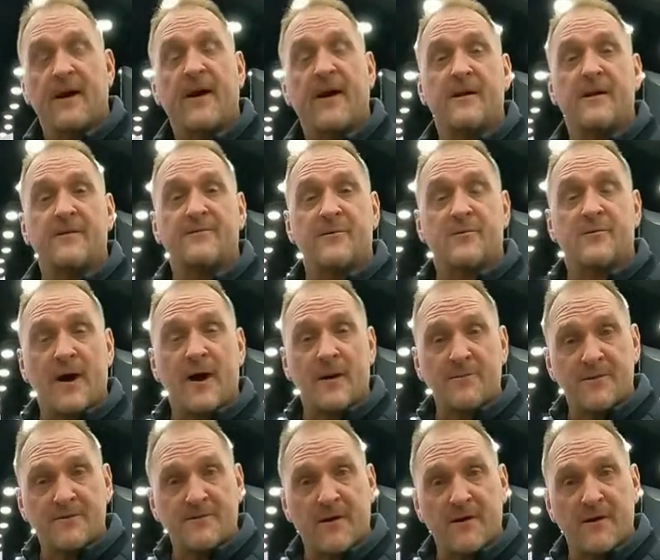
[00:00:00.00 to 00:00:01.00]
And if your
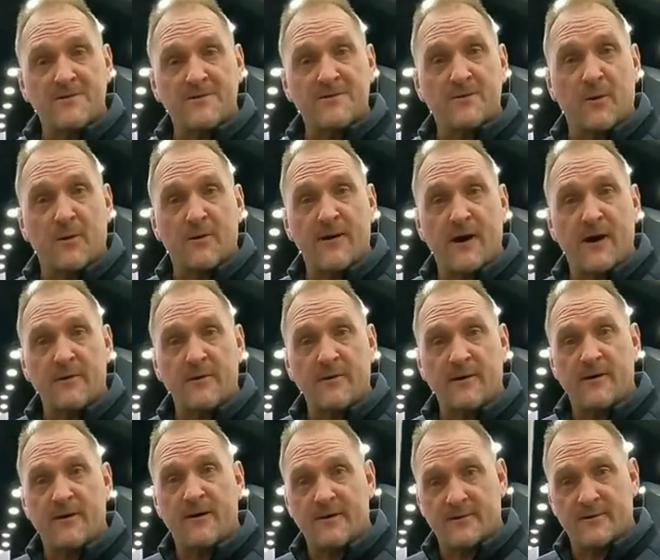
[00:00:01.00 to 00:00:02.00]
crop dividers are wore out,
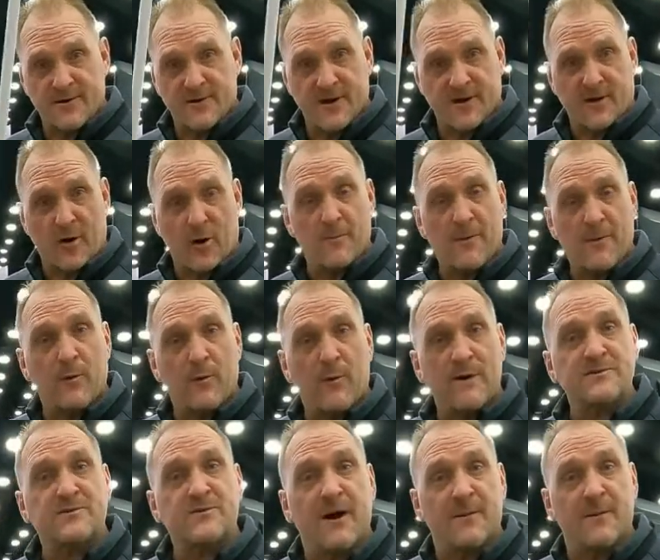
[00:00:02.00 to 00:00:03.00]
check out May
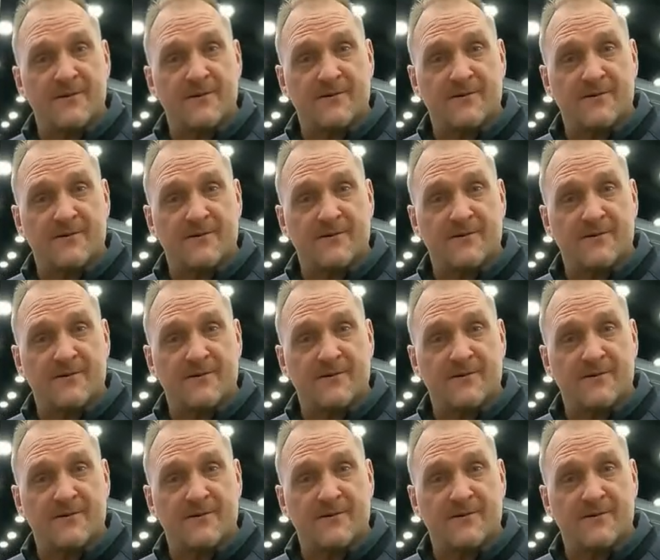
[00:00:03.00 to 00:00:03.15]
Wes Crop